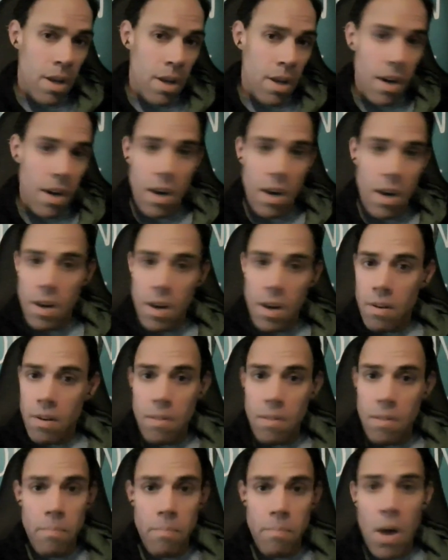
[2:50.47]

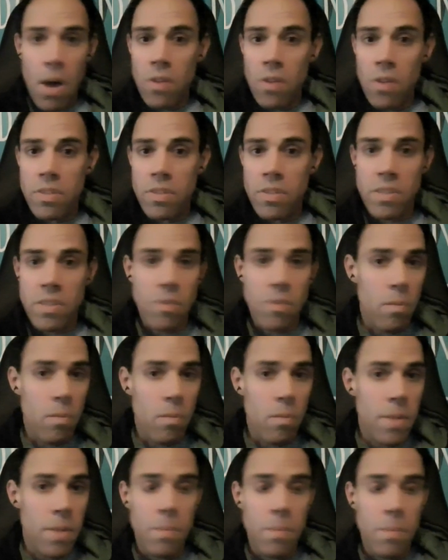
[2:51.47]
politics. So
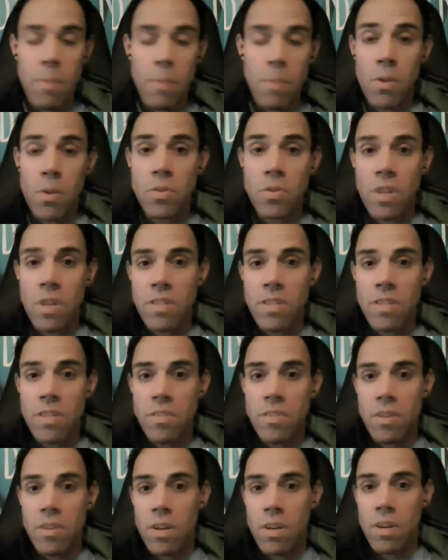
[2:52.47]
many people are sucked
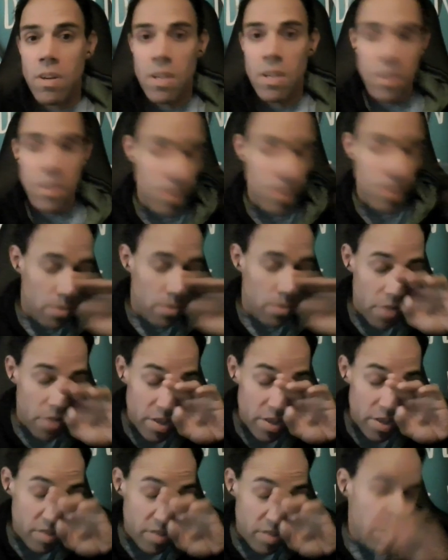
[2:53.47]
into,
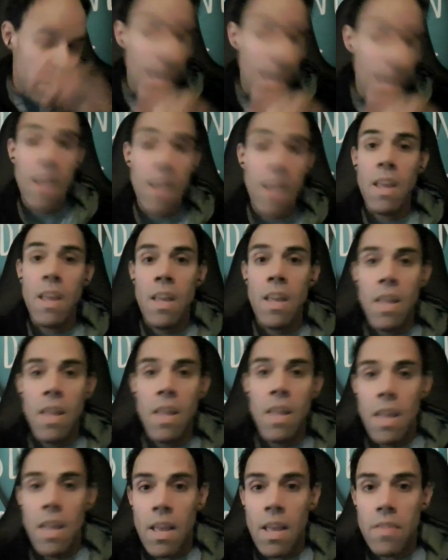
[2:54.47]
this, that,
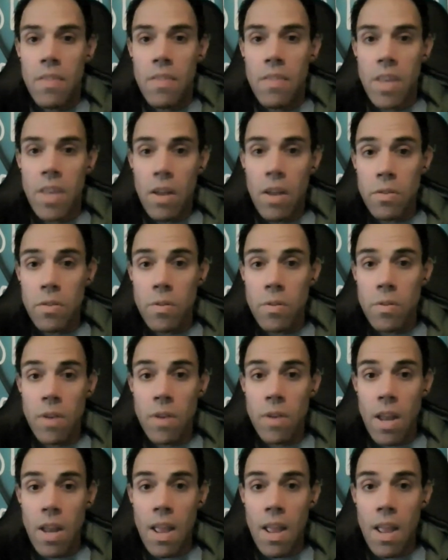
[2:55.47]
and the
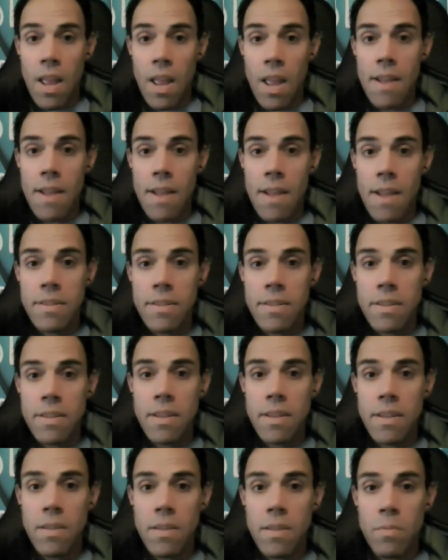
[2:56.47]
other. And
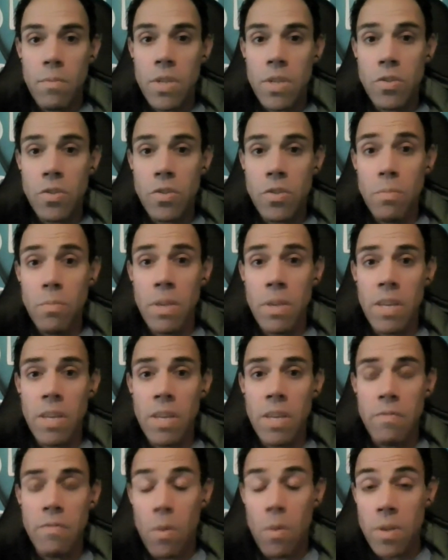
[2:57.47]
when they should be
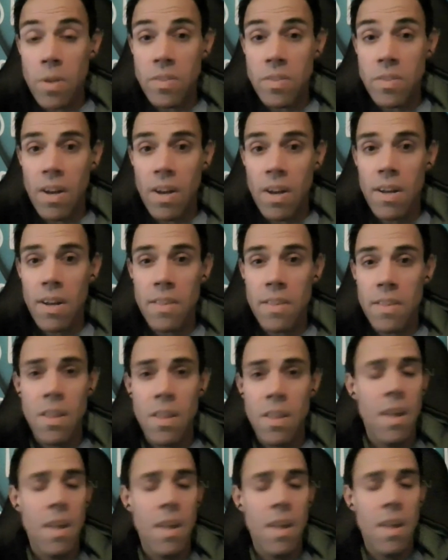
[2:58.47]
focused on,
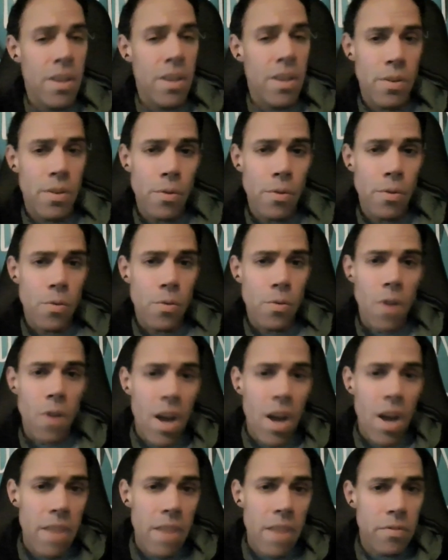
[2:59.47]
their
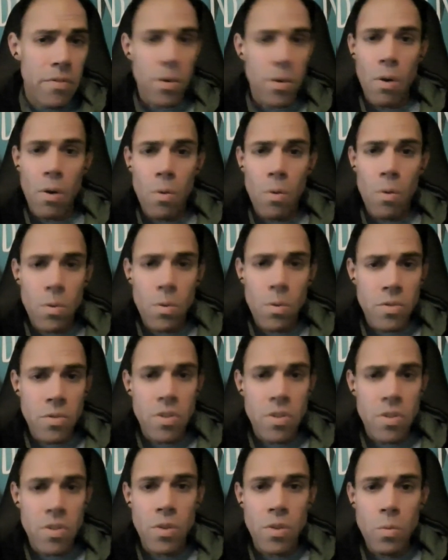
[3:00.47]
life, their
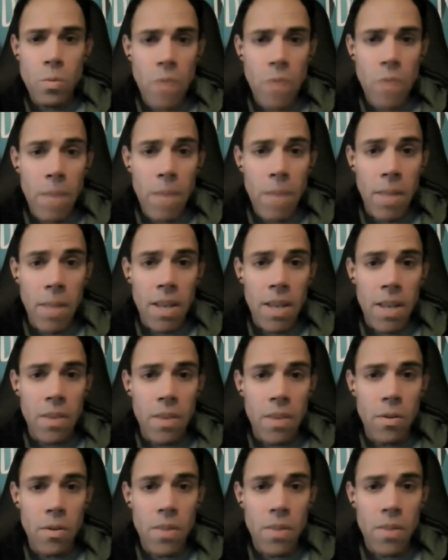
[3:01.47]
goals, you name it,
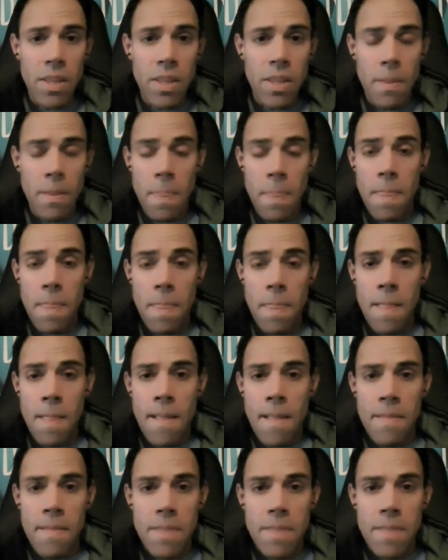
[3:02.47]

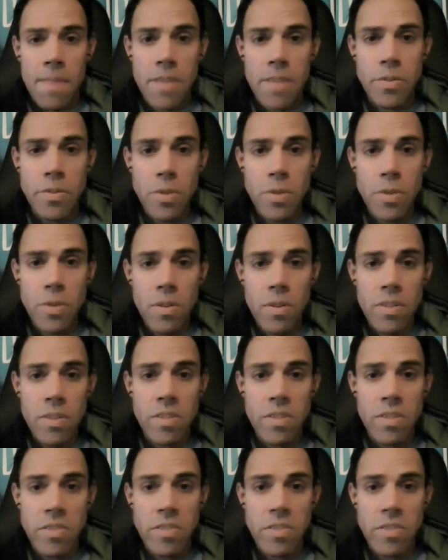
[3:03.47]
they should